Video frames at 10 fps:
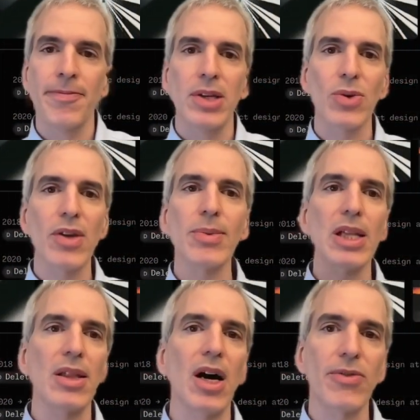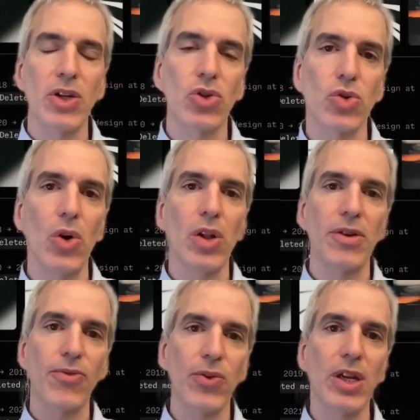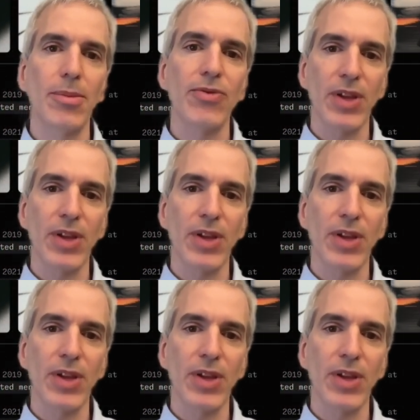So it gives me a lot of control and freedom and